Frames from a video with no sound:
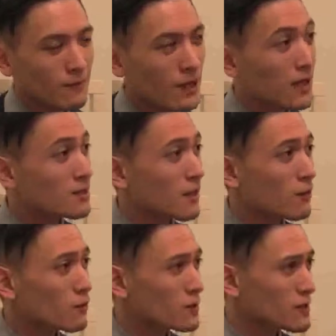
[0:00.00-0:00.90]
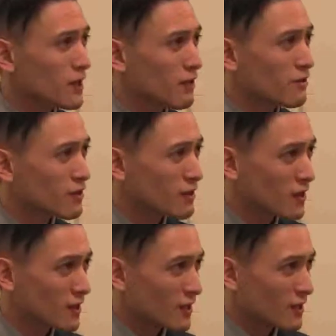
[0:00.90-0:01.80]
getting stakeholders together,
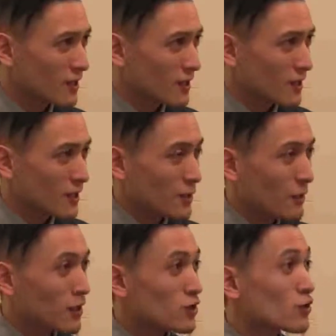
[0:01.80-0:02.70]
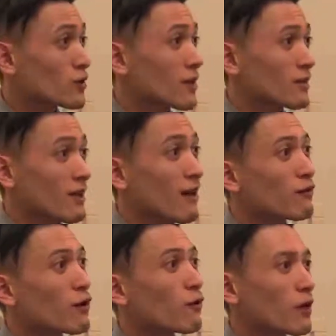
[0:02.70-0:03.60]
making sure that they have
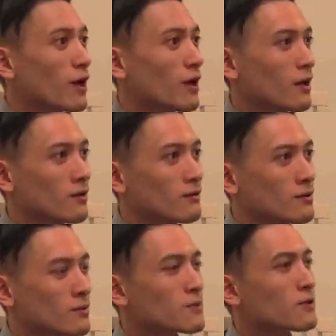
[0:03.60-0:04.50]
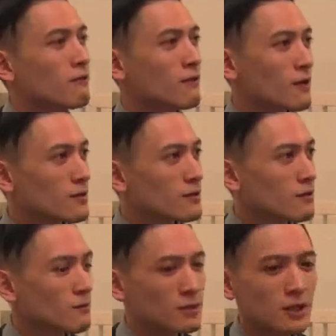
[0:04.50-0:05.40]
to agree in some certain things,
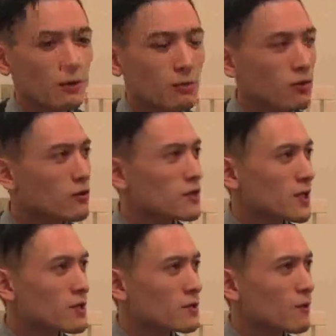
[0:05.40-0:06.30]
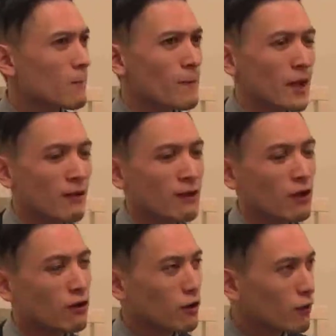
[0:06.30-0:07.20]
particularly with projects, or if they
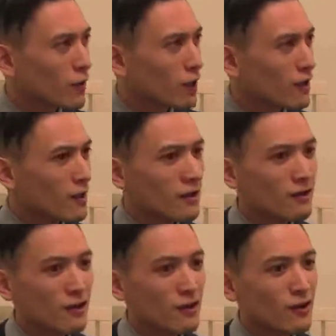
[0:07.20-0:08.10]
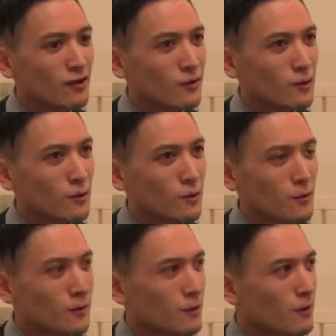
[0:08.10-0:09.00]
don't agree, then you need to
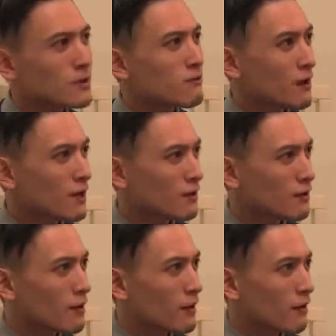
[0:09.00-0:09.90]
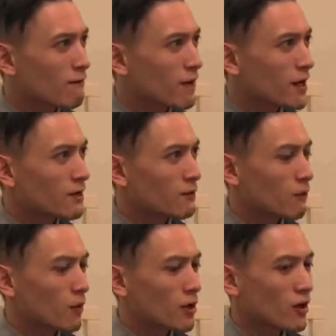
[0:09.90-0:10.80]
intervene and find
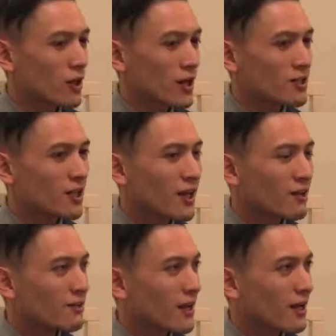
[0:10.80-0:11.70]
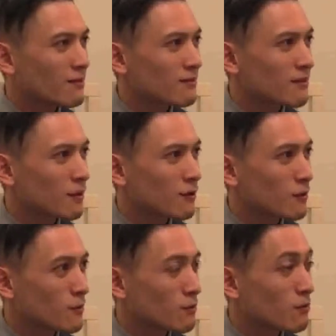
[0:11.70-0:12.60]
where you can actually get that,
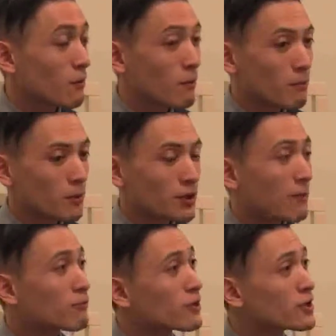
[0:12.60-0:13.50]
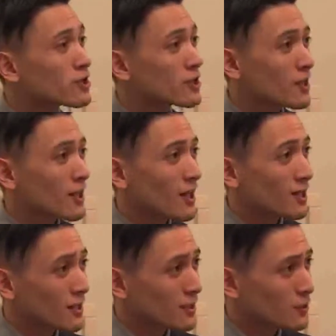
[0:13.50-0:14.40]
build that bridge
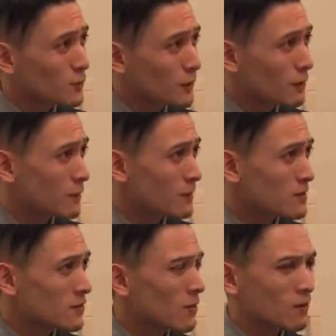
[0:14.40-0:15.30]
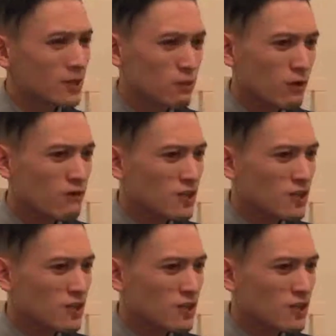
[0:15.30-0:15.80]
and get into agreement. So that's one of the